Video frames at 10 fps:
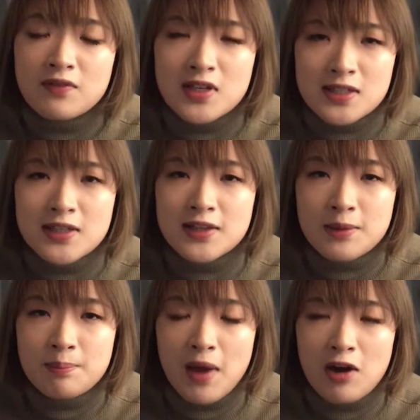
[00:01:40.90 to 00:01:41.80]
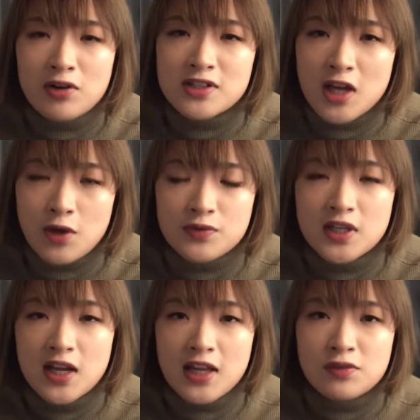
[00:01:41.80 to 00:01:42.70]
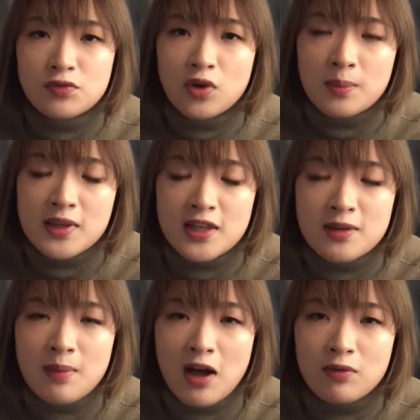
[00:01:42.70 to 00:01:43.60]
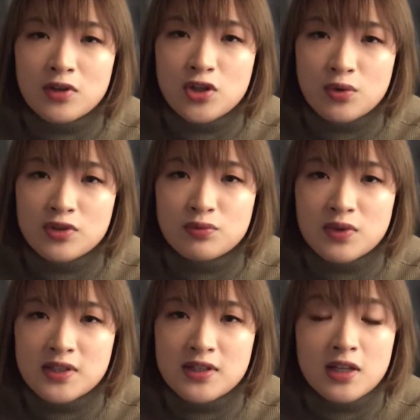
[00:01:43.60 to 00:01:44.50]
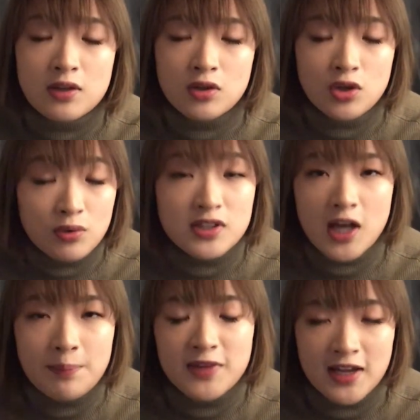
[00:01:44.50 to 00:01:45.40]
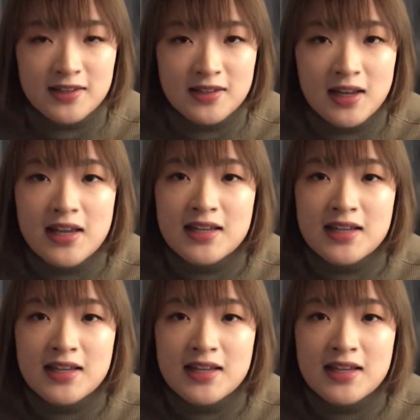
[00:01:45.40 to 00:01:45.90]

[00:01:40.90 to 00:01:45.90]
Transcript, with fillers: visiting them by ourselves and informing them of our newest recent newest updates